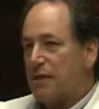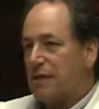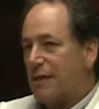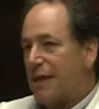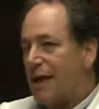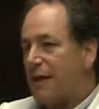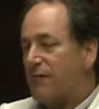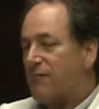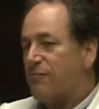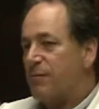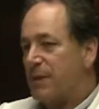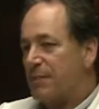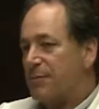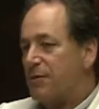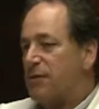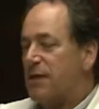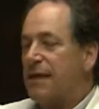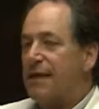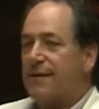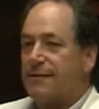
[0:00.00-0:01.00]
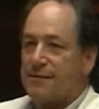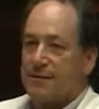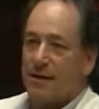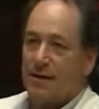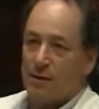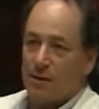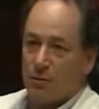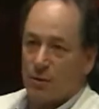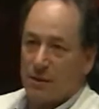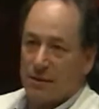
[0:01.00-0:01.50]
a lot of people can't
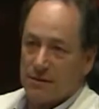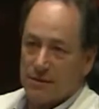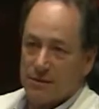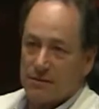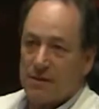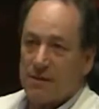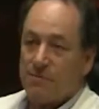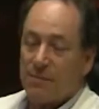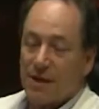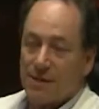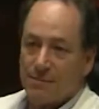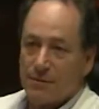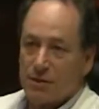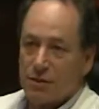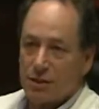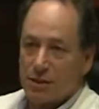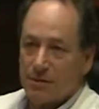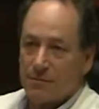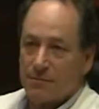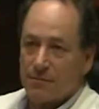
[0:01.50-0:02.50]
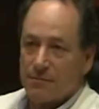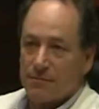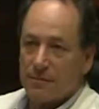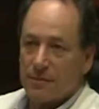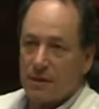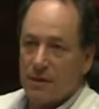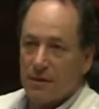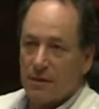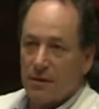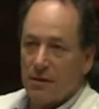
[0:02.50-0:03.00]
tolerate the CPAP machine.
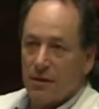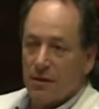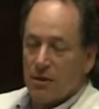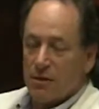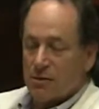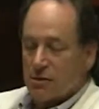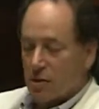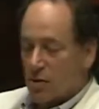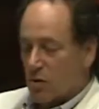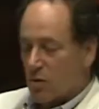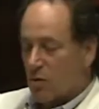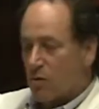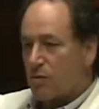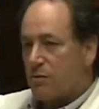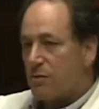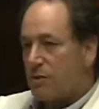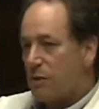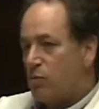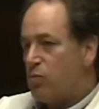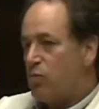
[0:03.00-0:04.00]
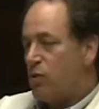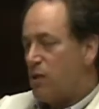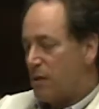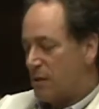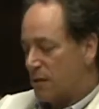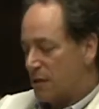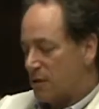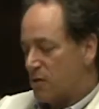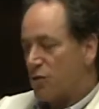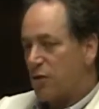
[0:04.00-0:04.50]
So
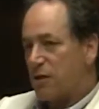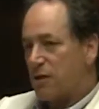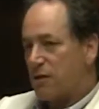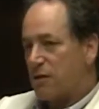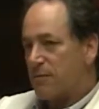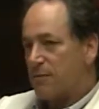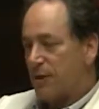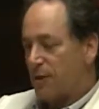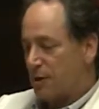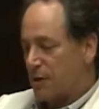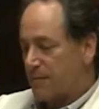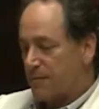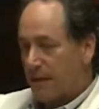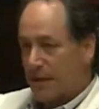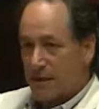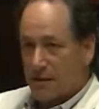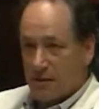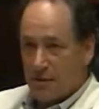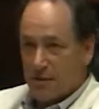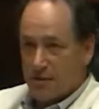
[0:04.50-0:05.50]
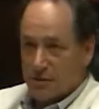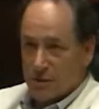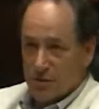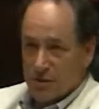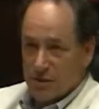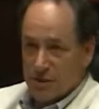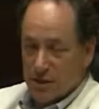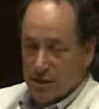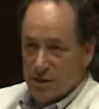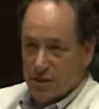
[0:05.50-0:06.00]
really, according to the American Medical
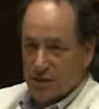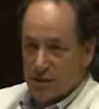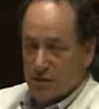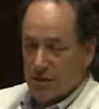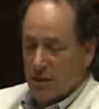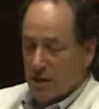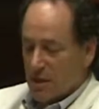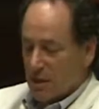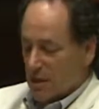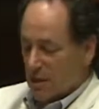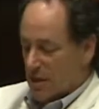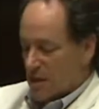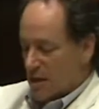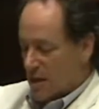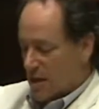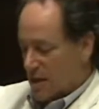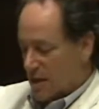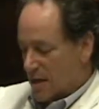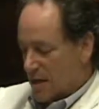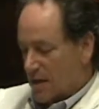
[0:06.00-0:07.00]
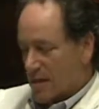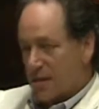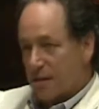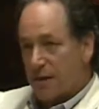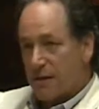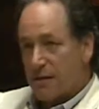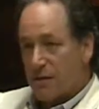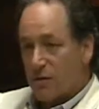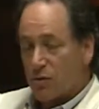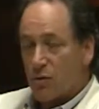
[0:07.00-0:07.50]
Association
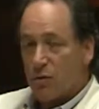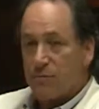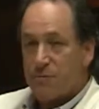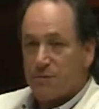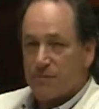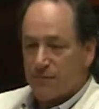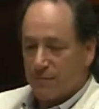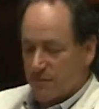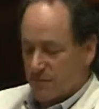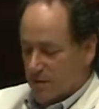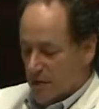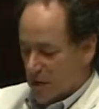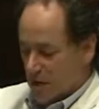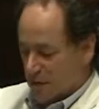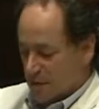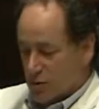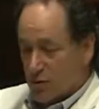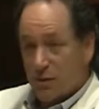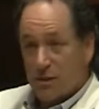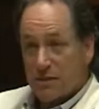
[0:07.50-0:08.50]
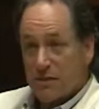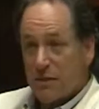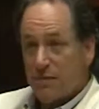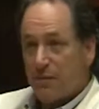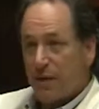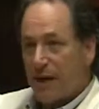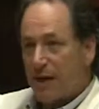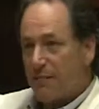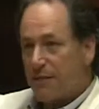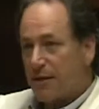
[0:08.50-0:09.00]
and the groups that treat
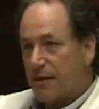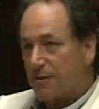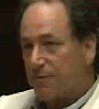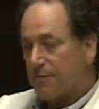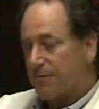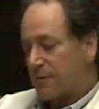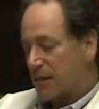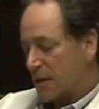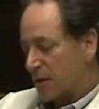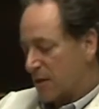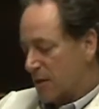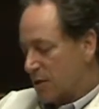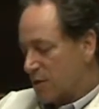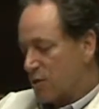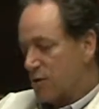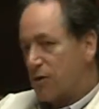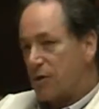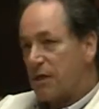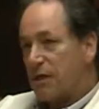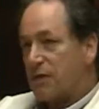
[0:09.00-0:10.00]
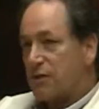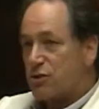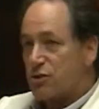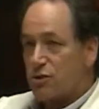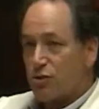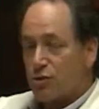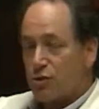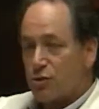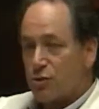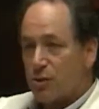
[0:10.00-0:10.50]
sleep apnea, you're looking at
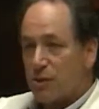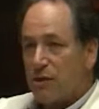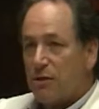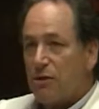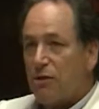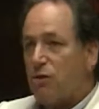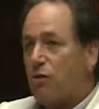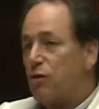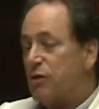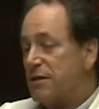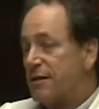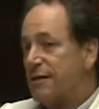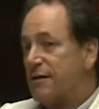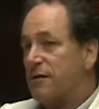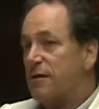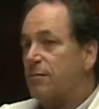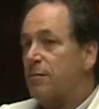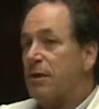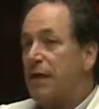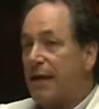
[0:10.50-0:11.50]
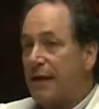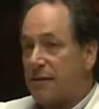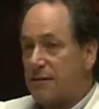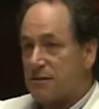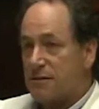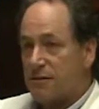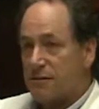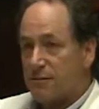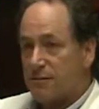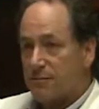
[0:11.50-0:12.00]
surgery or dental
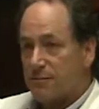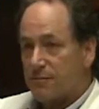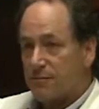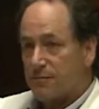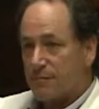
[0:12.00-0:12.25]
appliances.